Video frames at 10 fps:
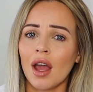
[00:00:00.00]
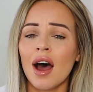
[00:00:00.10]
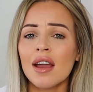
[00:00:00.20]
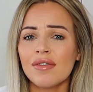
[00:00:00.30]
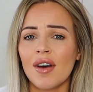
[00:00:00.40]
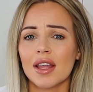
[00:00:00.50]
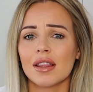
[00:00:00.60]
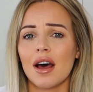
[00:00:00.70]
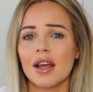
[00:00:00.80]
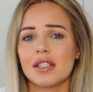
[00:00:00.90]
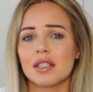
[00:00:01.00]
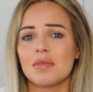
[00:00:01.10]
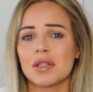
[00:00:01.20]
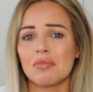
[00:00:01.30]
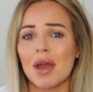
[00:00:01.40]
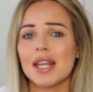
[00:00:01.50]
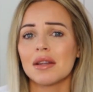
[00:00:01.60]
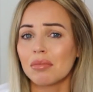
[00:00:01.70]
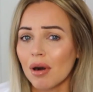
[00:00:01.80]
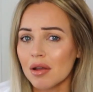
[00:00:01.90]
I find that items made
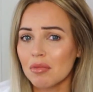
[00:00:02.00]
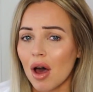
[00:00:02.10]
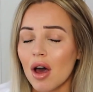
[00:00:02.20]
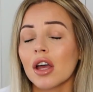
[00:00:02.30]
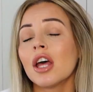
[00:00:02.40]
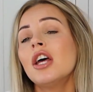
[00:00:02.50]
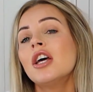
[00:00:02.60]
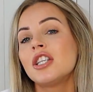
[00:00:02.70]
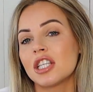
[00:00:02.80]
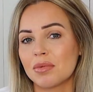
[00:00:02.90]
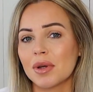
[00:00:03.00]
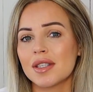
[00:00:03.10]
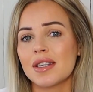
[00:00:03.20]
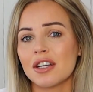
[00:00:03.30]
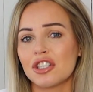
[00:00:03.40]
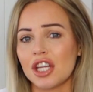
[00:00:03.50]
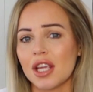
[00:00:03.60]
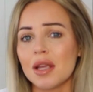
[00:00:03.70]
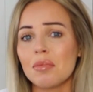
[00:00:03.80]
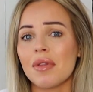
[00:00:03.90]
in Primark just because they are
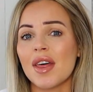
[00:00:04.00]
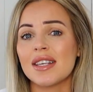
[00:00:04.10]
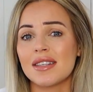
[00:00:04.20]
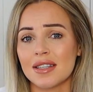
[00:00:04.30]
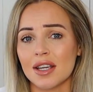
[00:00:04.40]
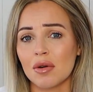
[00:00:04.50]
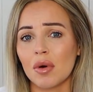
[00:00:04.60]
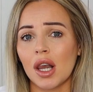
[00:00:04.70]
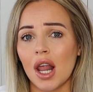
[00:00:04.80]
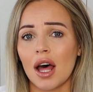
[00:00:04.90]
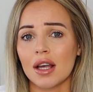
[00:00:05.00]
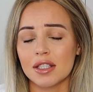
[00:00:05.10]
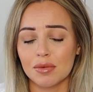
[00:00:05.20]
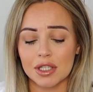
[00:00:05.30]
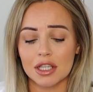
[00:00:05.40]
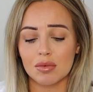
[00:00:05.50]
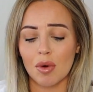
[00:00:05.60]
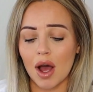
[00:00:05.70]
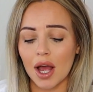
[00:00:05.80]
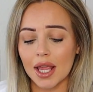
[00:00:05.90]
cheap, they still last, which is
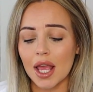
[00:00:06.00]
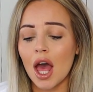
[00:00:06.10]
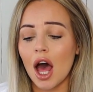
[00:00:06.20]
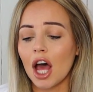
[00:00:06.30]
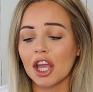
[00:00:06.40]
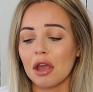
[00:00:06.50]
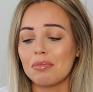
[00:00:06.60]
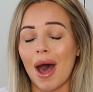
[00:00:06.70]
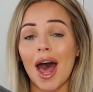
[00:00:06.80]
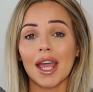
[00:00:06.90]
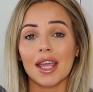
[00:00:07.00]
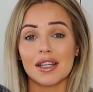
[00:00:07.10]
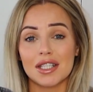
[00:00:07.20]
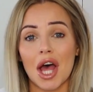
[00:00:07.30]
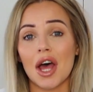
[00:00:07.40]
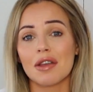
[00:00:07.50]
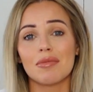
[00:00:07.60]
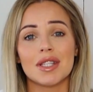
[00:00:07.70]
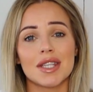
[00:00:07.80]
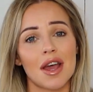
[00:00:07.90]
why I go back
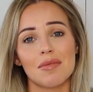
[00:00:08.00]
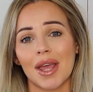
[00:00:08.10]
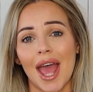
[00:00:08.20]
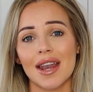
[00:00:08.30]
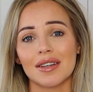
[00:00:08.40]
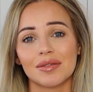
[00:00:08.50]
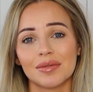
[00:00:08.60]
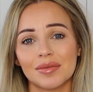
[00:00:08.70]
time and time again.